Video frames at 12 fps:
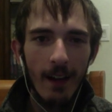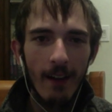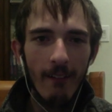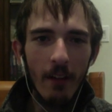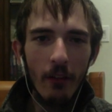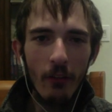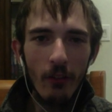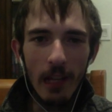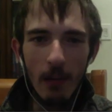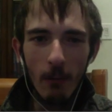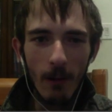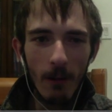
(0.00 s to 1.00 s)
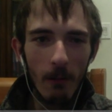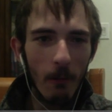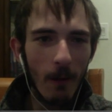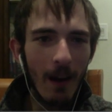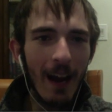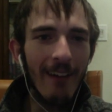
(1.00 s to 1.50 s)
let's see,
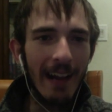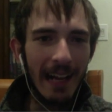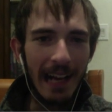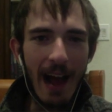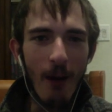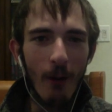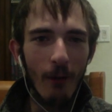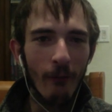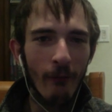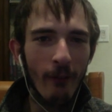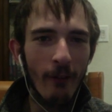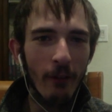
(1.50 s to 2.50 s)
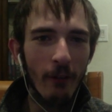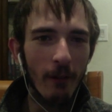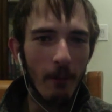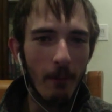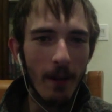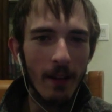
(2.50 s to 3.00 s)
we're at like an hour and
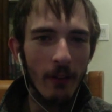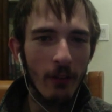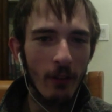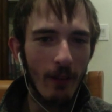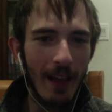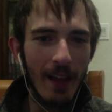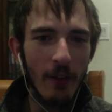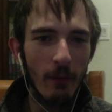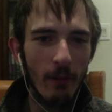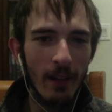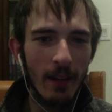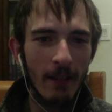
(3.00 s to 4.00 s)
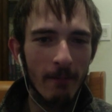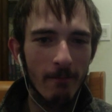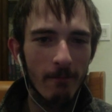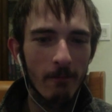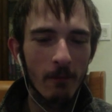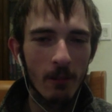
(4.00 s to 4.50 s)
51 minutes, so that's pretty
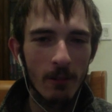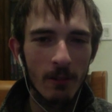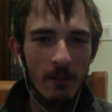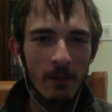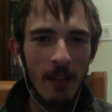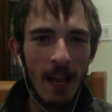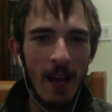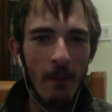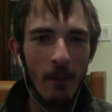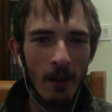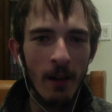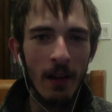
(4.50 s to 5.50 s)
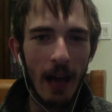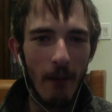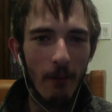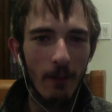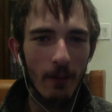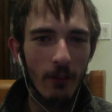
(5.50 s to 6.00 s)
damn good, I
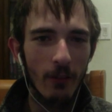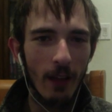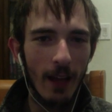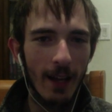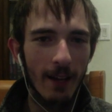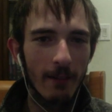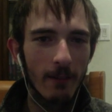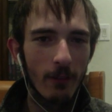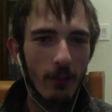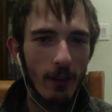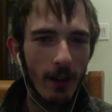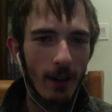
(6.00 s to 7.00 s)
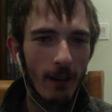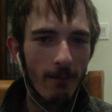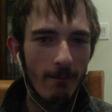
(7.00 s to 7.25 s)
would say. So.